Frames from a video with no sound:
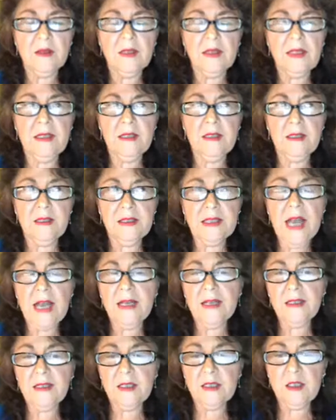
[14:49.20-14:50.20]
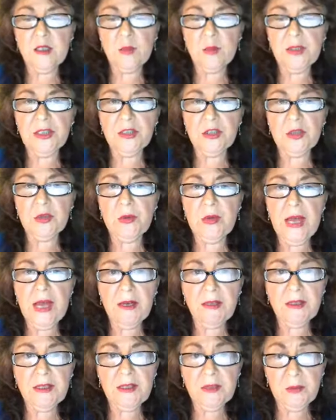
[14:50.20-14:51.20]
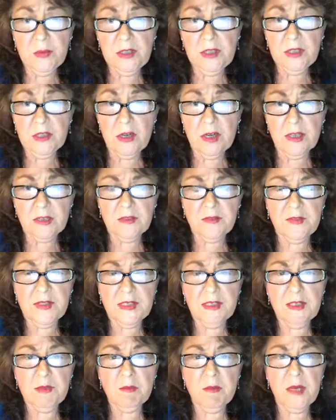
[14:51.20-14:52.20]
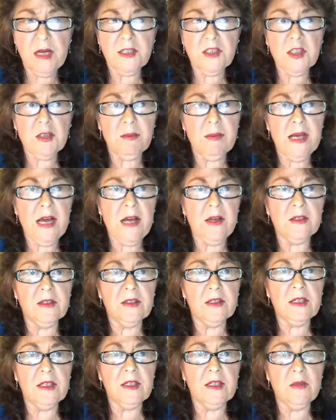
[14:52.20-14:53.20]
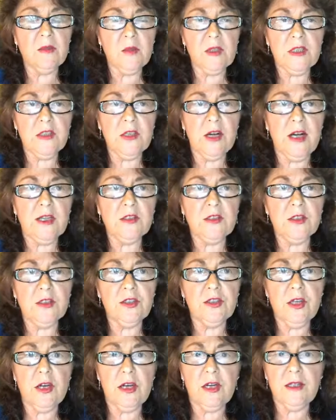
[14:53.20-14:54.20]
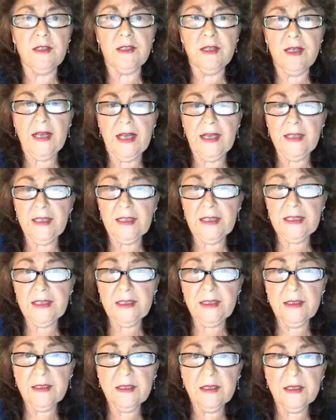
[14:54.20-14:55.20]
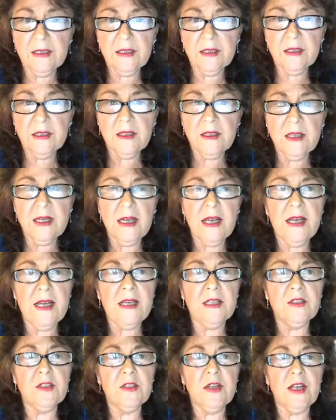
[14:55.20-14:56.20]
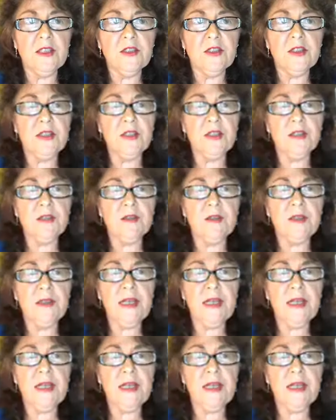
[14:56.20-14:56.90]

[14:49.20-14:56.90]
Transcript: In Science and Spirituality, we talked very much about what Dr. John Hagelin and Dr.